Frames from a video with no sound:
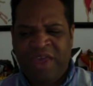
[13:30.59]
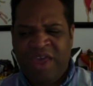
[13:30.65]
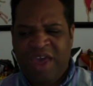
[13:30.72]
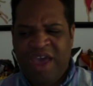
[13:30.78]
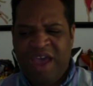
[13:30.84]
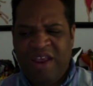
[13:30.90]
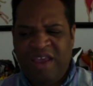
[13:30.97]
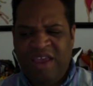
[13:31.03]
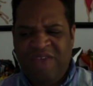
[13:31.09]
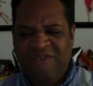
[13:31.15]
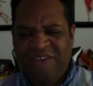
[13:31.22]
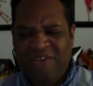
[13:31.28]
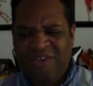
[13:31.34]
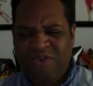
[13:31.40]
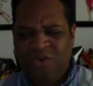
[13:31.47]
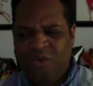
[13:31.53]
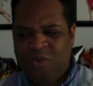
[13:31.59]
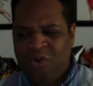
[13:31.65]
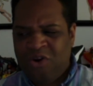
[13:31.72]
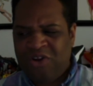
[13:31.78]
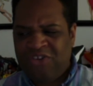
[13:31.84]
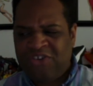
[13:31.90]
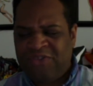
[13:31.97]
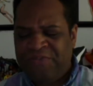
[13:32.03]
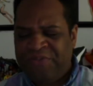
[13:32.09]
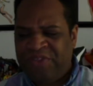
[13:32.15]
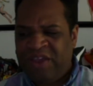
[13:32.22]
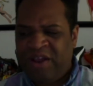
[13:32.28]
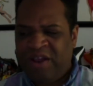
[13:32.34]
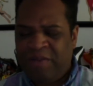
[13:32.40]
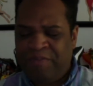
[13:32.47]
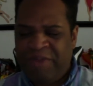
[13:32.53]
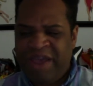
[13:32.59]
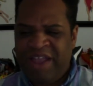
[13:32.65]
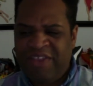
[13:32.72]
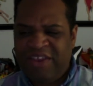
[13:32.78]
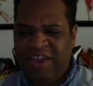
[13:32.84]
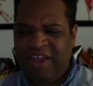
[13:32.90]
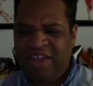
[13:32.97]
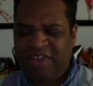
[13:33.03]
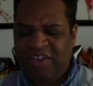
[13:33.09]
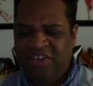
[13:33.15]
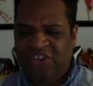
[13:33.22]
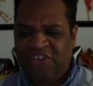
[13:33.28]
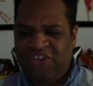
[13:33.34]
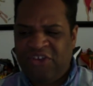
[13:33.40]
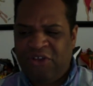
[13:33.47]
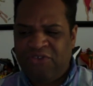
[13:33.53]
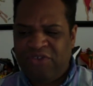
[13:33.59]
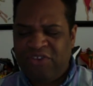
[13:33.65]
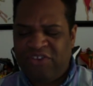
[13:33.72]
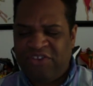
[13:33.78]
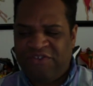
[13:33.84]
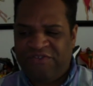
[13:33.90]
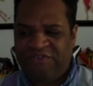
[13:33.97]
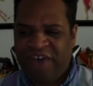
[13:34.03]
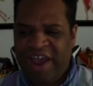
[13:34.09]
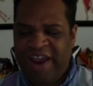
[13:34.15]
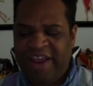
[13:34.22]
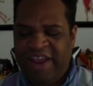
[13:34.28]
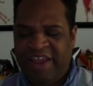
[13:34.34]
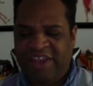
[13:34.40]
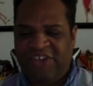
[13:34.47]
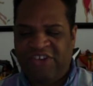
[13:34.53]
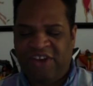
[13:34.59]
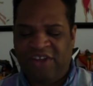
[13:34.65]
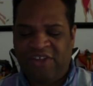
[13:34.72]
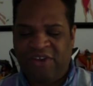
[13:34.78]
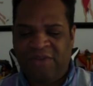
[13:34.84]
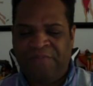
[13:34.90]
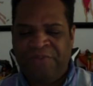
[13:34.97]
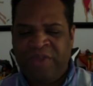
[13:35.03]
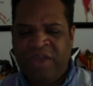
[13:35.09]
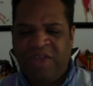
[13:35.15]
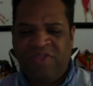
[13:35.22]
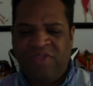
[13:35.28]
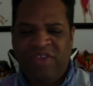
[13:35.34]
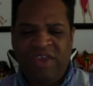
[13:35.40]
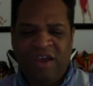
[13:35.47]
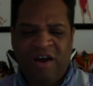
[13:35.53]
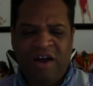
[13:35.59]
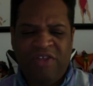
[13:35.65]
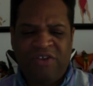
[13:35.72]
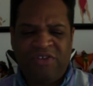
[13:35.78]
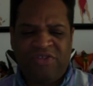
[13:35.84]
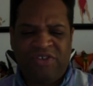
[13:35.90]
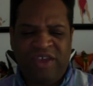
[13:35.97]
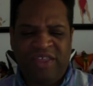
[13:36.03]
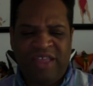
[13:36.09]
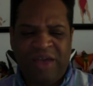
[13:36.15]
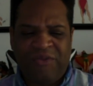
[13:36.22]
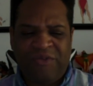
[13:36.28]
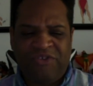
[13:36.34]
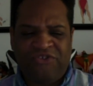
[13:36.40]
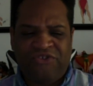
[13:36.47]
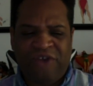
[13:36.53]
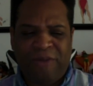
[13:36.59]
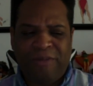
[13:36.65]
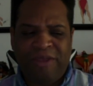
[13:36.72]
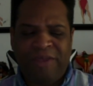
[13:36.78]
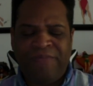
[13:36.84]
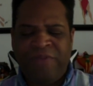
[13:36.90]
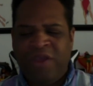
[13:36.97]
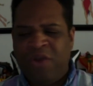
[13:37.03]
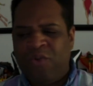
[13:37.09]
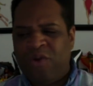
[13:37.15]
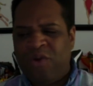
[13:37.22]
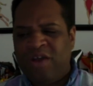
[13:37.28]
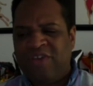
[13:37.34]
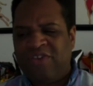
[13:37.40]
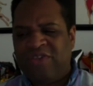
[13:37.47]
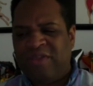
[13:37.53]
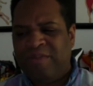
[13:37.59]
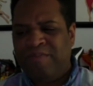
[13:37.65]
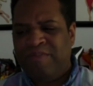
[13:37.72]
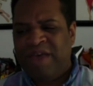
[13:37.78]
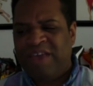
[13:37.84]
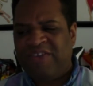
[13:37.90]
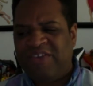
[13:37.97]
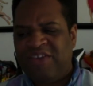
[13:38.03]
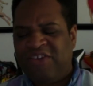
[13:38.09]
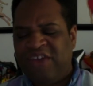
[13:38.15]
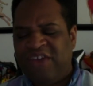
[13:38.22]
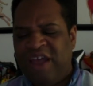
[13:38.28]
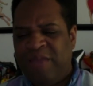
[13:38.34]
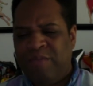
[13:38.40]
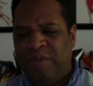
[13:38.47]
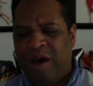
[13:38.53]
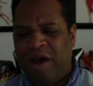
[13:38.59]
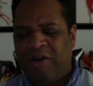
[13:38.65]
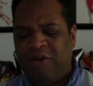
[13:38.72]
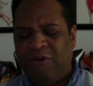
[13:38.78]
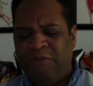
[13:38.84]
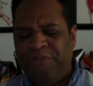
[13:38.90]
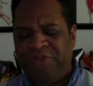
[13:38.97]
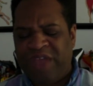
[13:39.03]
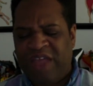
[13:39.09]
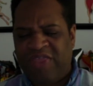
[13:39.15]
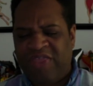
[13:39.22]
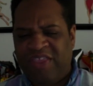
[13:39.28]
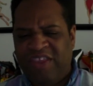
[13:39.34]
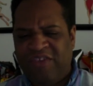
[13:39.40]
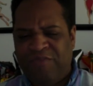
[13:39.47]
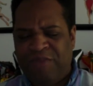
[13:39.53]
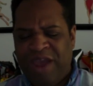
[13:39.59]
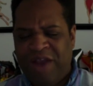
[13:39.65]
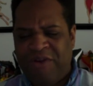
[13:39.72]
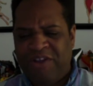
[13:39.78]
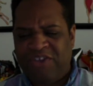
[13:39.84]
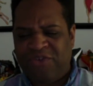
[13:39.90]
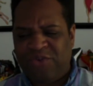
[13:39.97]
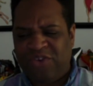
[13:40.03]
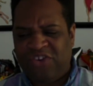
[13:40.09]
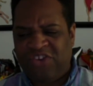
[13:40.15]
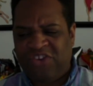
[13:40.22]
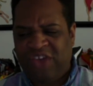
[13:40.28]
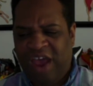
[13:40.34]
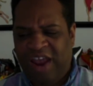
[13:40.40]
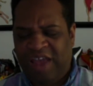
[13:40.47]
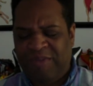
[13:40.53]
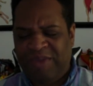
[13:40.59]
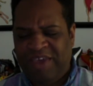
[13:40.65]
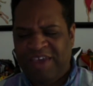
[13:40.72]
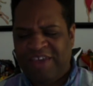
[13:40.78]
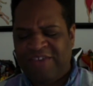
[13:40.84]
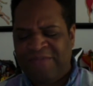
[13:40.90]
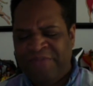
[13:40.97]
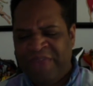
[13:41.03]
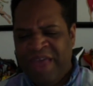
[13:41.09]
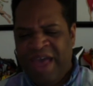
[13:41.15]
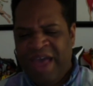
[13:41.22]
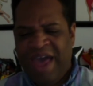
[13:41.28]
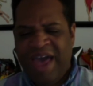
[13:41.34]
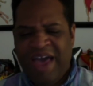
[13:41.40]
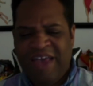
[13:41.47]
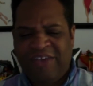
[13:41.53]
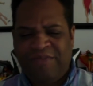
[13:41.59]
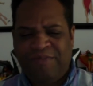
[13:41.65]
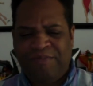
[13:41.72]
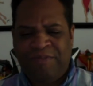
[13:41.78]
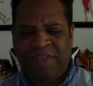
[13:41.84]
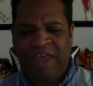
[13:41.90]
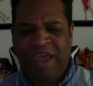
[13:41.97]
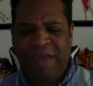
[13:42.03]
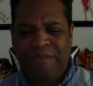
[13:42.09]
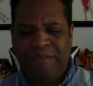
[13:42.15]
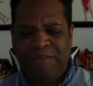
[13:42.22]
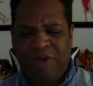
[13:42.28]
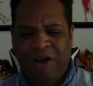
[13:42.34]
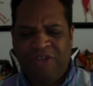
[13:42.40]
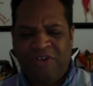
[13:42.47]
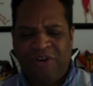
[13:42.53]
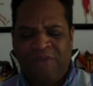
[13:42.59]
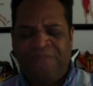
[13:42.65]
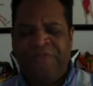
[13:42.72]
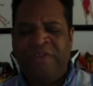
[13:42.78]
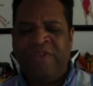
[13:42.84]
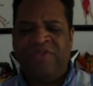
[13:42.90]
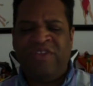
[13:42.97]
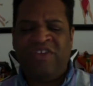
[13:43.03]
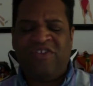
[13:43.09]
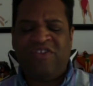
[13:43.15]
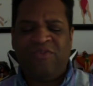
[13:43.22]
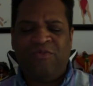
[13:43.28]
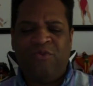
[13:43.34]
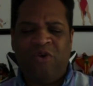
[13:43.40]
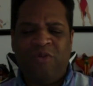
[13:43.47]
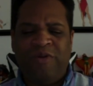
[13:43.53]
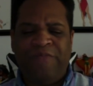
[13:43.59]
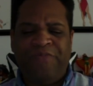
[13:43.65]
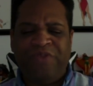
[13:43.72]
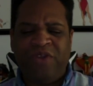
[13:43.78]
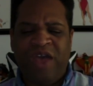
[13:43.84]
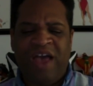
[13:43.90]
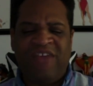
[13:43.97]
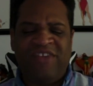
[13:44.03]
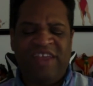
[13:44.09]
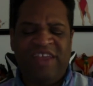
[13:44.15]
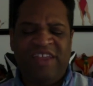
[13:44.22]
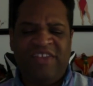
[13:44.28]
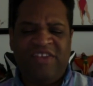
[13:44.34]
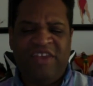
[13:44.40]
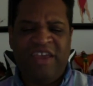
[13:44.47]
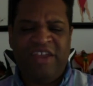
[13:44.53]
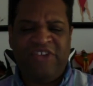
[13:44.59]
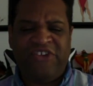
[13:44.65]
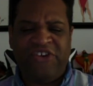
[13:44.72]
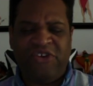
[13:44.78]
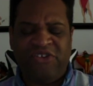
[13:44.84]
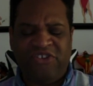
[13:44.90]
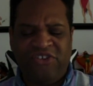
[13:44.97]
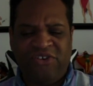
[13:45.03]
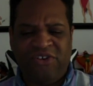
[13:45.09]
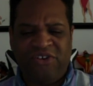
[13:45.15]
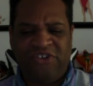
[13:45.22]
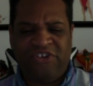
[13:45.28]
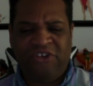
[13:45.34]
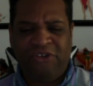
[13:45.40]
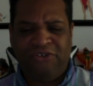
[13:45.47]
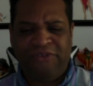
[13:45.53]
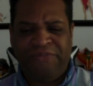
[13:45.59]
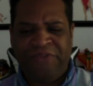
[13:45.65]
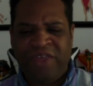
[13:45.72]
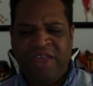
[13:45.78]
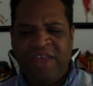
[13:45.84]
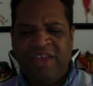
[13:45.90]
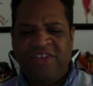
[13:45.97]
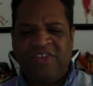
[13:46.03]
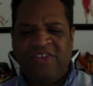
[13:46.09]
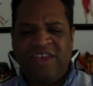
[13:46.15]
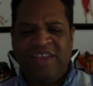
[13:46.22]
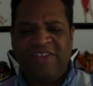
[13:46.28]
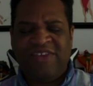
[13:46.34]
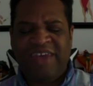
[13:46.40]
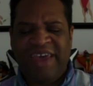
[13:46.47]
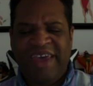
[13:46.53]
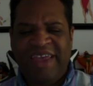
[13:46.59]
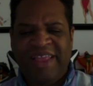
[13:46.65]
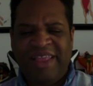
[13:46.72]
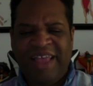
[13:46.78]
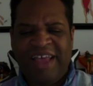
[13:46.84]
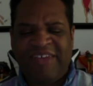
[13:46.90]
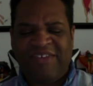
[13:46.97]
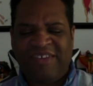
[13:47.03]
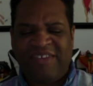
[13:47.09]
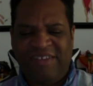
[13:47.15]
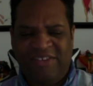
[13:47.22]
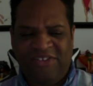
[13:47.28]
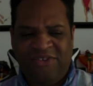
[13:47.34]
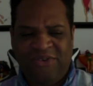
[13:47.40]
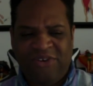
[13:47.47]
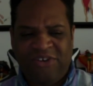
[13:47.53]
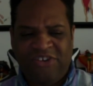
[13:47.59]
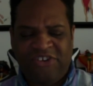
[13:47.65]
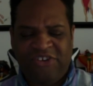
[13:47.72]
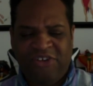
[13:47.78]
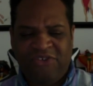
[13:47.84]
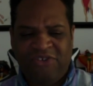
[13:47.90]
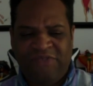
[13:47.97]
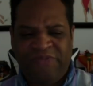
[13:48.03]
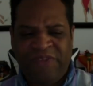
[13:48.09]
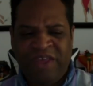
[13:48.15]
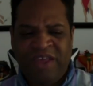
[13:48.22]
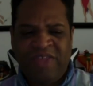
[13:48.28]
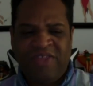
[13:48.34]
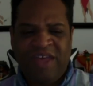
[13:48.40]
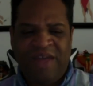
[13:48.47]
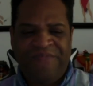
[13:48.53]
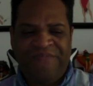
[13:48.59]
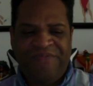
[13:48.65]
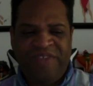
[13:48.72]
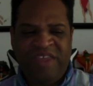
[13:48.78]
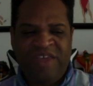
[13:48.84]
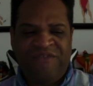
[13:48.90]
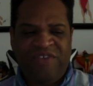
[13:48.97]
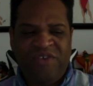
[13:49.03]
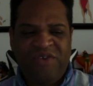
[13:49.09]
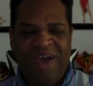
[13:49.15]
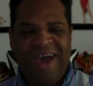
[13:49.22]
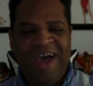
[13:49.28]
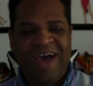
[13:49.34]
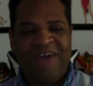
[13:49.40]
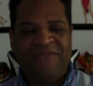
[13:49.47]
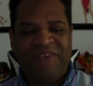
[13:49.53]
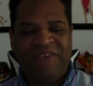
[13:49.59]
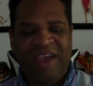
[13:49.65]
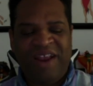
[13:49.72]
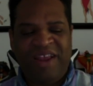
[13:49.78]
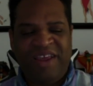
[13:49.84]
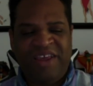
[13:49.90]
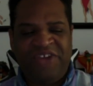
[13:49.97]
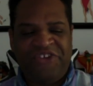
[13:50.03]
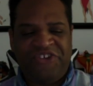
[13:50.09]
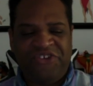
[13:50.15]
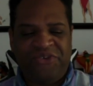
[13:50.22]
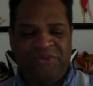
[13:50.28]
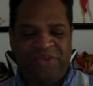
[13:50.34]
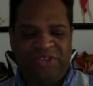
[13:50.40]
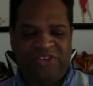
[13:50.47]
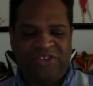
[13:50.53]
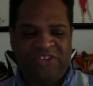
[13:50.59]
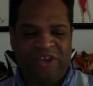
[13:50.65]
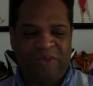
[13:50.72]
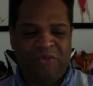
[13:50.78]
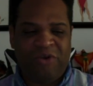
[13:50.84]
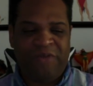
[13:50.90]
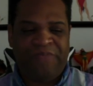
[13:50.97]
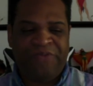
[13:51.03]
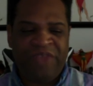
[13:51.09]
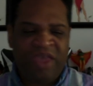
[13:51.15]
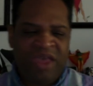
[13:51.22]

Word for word: And even worse than abandoning these children to fight each other, the other thing that was troubling was the message and model that these parents were setting. Because as a mother, this woman, as a teacher to her children, sent a lesson to her children that if you have an issue with someone